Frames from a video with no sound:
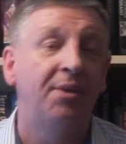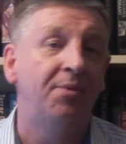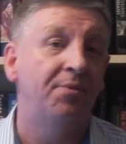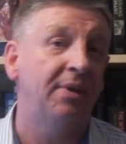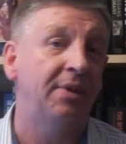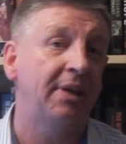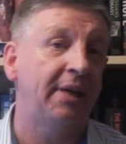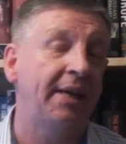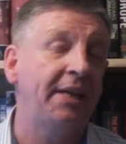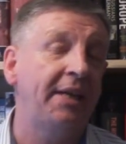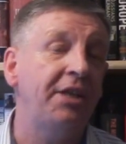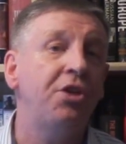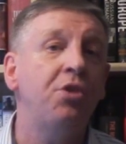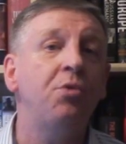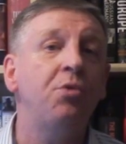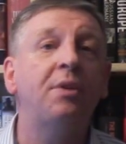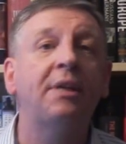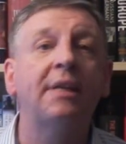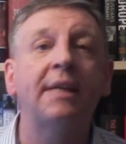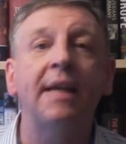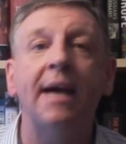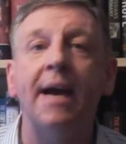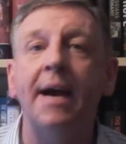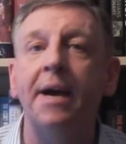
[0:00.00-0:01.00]
Right,
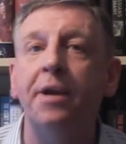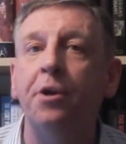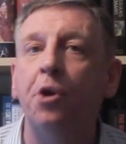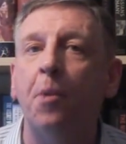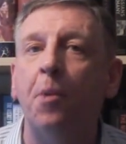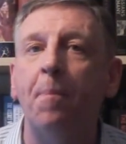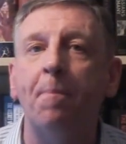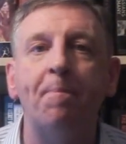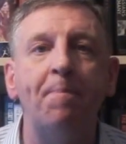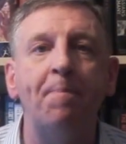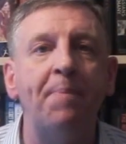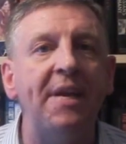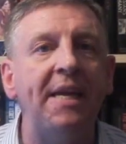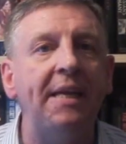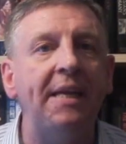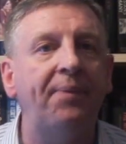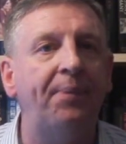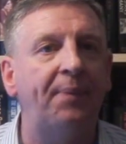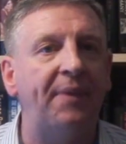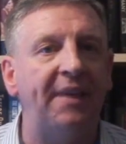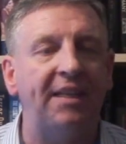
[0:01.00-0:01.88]
you cannot beat